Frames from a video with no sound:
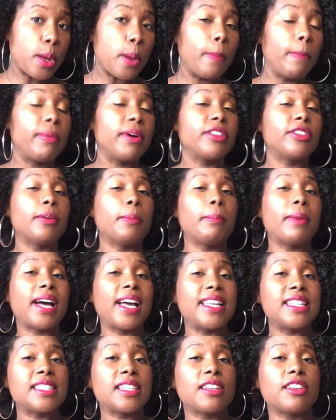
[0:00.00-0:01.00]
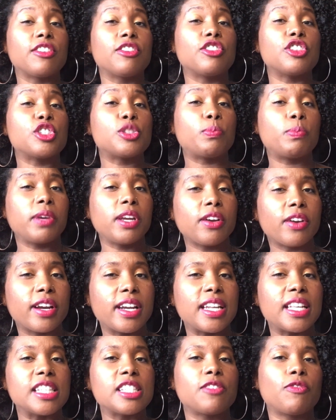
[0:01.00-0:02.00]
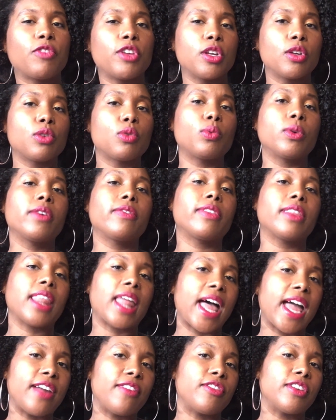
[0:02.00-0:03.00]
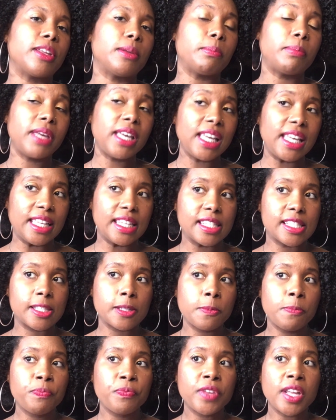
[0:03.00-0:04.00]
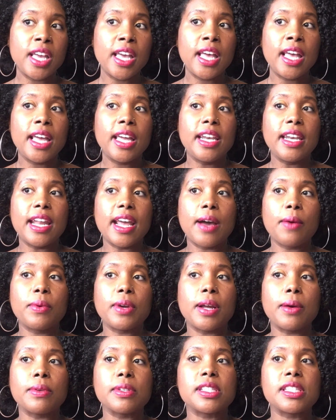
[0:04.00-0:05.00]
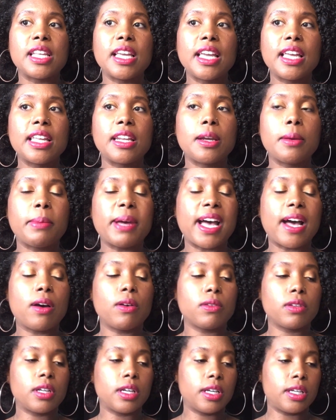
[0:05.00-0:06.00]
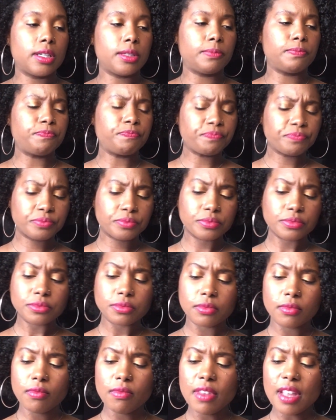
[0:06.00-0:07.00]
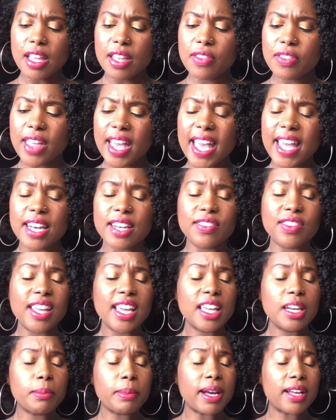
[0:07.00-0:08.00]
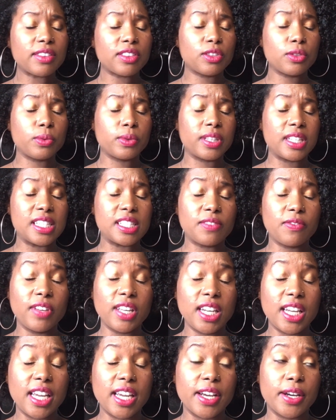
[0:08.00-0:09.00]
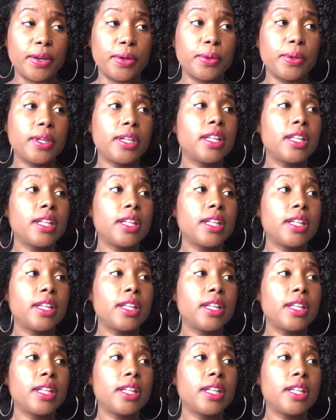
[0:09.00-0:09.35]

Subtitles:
but the mindset of the spirit is filled with life and peace." Now, when I was thinking about that and thinking about doing this video,